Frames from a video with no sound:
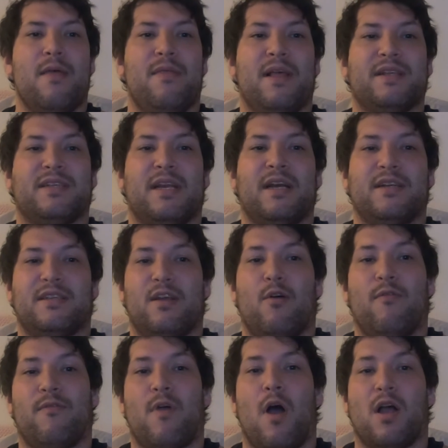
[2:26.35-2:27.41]
This in
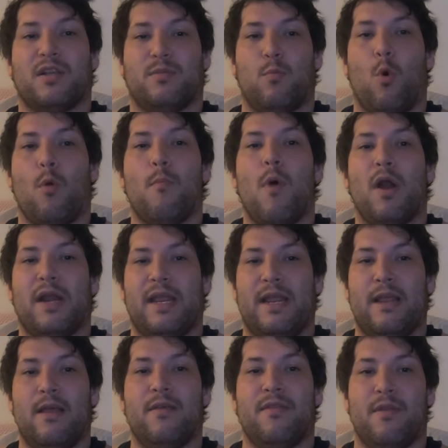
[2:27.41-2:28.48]
itself costs more
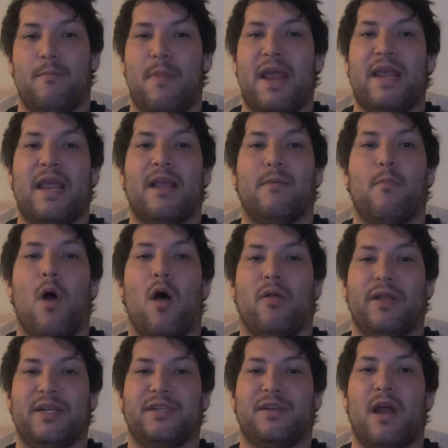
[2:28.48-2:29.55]
money than making
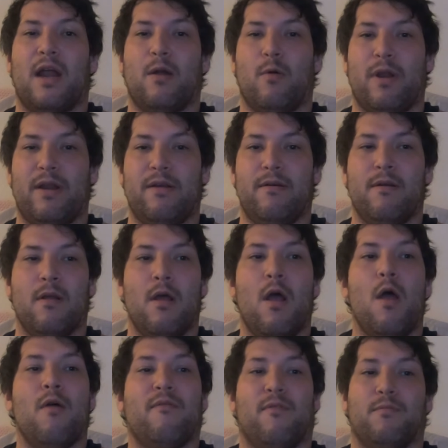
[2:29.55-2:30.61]
polystyrene
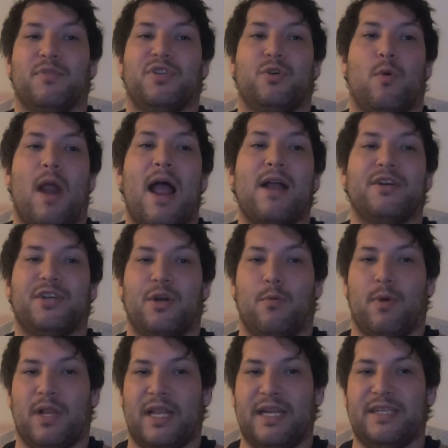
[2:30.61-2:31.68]
from scratch
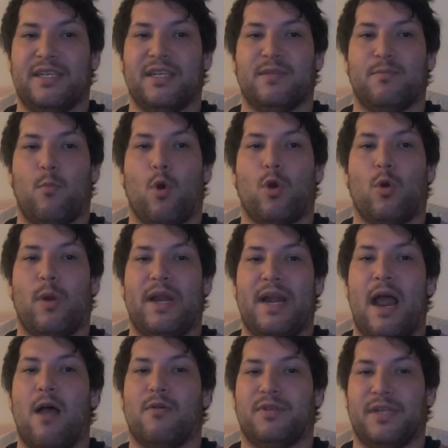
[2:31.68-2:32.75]
and releases more
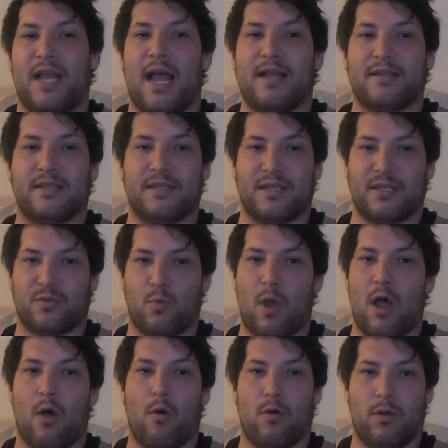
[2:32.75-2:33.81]
greenhouse gases as
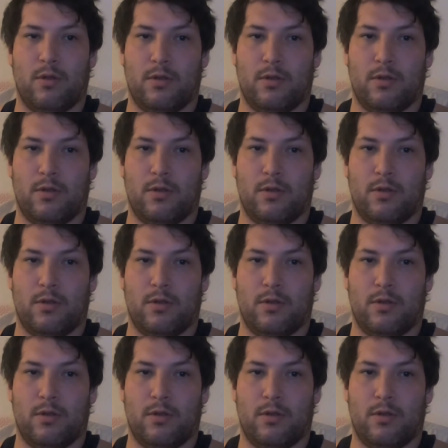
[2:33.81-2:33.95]
well.